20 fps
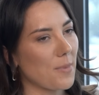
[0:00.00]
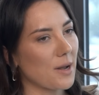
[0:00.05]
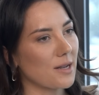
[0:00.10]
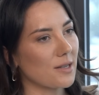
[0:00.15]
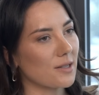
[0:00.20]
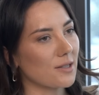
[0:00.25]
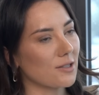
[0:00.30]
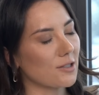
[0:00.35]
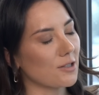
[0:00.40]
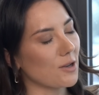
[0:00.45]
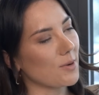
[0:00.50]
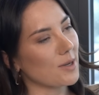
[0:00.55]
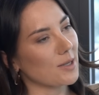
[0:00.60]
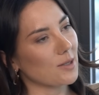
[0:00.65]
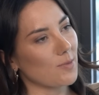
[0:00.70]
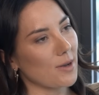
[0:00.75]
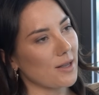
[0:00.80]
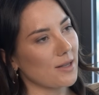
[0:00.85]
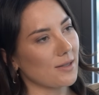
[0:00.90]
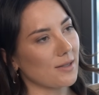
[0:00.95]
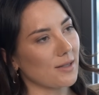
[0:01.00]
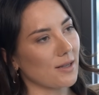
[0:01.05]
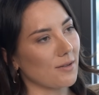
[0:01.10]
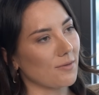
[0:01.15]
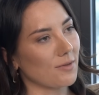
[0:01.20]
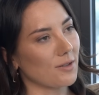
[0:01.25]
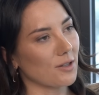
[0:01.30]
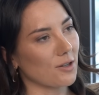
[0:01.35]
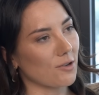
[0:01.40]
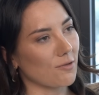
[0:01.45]
But it's so
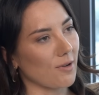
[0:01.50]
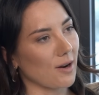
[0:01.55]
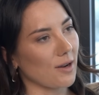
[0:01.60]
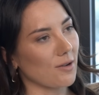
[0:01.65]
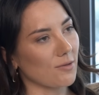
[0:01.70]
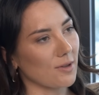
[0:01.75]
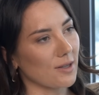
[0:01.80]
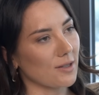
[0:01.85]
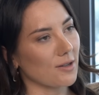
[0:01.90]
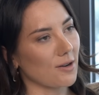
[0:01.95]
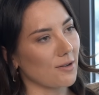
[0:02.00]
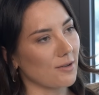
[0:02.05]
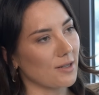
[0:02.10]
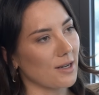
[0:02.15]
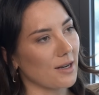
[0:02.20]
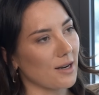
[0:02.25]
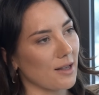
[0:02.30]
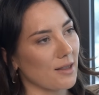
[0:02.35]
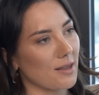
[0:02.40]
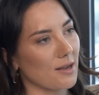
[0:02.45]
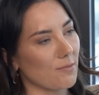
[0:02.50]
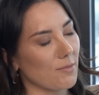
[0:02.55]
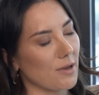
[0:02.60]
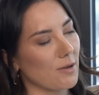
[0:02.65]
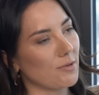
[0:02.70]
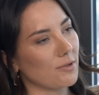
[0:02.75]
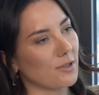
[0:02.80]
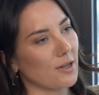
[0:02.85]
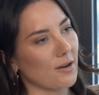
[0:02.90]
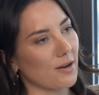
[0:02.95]
expensive to create all this content. I think
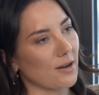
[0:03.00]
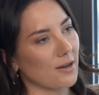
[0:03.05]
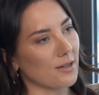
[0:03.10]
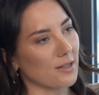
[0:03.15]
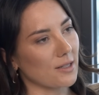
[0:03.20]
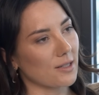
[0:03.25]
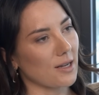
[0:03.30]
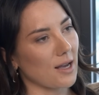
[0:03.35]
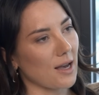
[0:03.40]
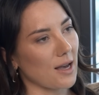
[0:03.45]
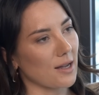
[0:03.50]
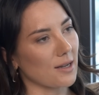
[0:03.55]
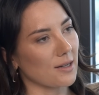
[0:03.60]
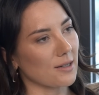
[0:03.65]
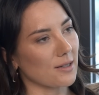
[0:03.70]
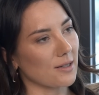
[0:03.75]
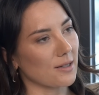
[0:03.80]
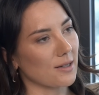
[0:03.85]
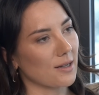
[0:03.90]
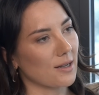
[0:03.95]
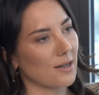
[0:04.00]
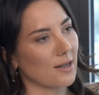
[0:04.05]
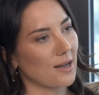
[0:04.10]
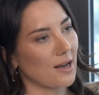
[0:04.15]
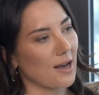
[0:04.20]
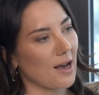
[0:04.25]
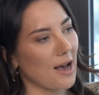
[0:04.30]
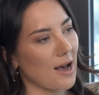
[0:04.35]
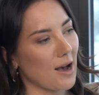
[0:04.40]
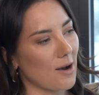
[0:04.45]
people don't understand
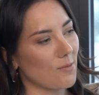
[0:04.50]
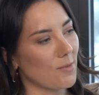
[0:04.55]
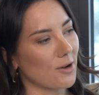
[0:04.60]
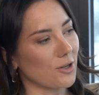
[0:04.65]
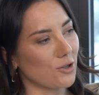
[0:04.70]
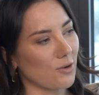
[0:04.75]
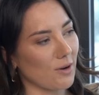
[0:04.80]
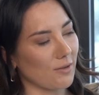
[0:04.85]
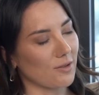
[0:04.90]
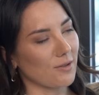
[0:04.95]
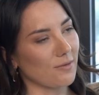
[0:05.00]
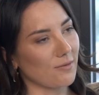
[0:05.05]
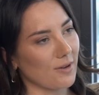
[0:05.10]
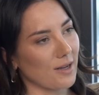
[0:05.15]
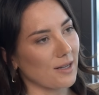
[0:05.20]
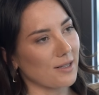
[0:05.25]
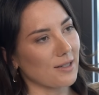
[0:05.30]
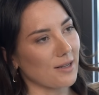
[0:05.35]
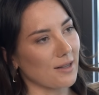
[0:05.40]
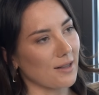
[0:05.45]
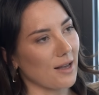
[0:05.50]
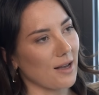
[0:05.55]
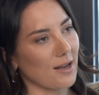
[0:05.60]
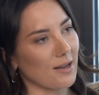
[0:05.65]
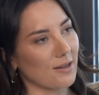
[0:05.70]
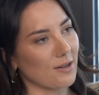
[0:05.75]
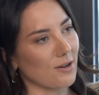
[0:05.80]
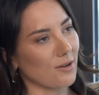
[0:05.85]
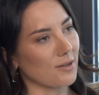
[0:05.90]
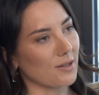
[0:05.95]
how much you have to invest in that.
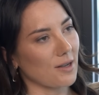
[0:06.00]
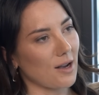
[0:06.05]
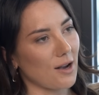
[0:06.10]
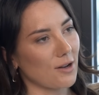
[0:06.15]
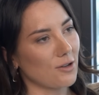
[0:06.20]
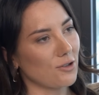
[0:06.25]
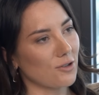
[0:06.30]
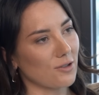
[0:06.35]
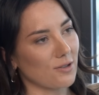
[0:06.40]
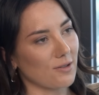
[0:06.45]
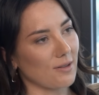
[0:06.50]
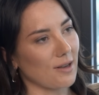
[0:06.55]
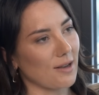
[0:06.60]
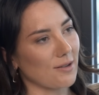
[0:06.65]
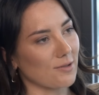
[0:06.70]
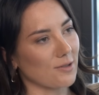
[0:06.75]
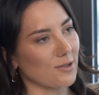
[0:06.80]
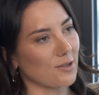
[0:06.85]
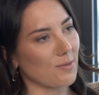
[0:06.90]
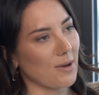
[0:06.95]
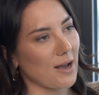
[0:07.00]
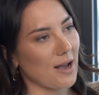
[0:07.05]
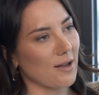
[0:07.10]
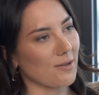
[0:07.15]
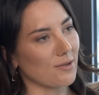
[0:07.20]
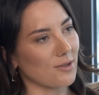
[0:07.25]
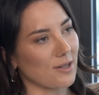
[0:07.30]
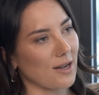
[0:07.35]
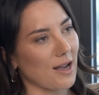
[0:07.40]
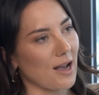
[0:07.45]
You know, it's hundreds of thousands of
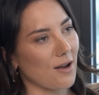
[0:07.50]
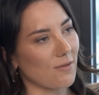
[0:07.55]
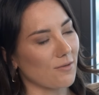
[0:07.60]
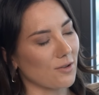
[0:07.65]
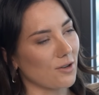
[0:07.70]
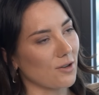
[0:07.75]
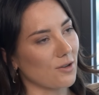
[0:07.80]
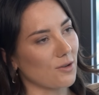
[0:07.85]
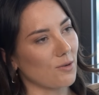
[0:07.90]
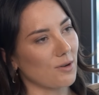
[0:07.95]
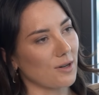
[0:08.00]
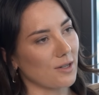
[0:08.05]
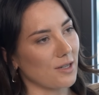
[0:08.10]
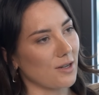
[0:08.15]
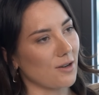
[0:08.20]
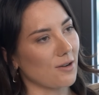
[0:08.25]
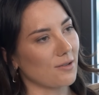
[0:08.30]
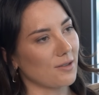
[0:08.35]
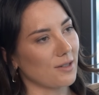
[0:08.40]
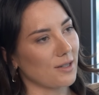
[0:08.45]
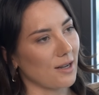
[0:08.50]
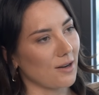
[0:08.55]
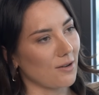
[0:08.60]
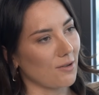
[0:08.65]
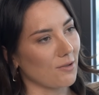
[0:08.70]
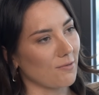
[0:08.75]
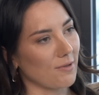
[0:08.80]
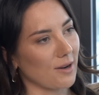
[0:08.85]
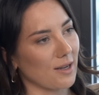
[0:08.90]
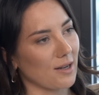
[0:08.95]
pounds to have good quality content
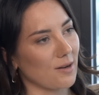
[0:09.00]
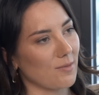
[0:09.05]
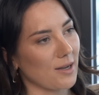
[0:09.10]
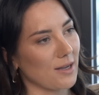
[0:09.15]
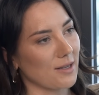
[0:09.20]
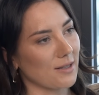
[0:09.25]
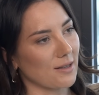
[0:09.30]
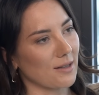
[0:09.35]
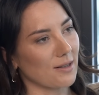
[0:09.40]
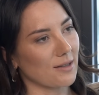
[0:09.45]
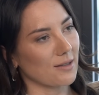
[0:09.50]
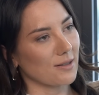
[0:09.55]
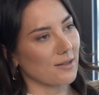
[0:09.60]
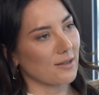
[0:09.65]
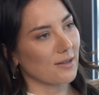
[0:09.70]
on a regular basis.